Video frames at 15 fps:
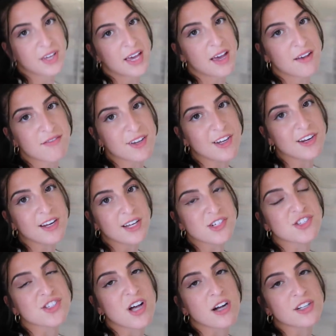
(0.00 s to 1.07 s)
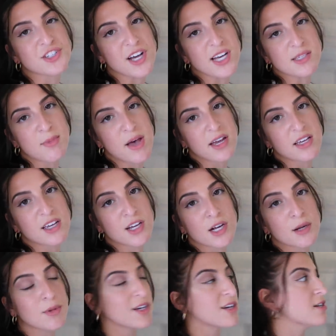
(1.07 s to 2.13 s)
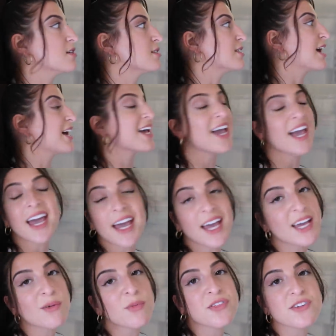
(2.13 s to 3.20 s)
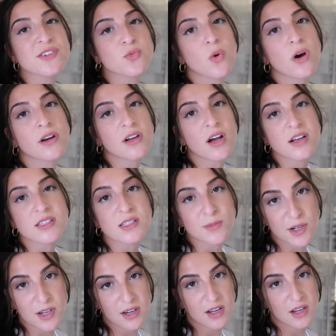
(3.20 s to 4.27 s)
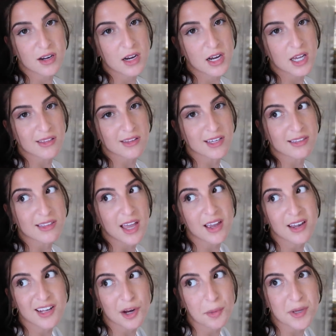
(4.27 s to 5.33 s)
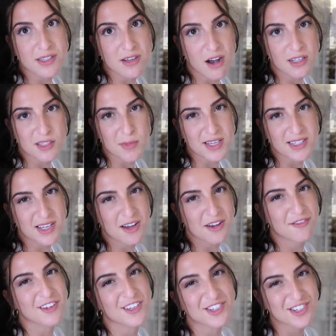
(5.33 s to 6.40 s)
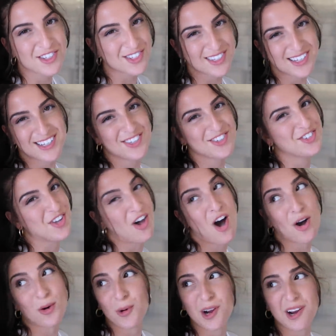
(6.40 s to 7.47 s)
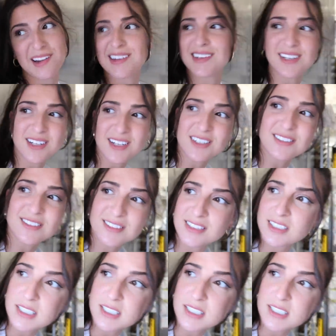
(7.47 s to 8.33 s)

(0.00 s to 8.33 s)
Okay, I figured I'd just talk to you guys back here because I hate when there's one customer in here and like they can hear me talk to myself. It just, it's just awkward, you know?